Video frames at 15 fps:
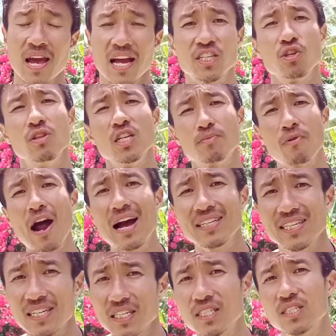And so this
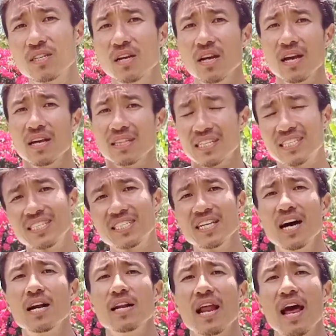practice, this is
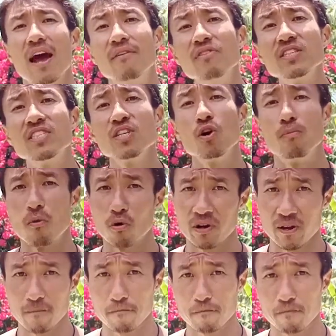done every single morning,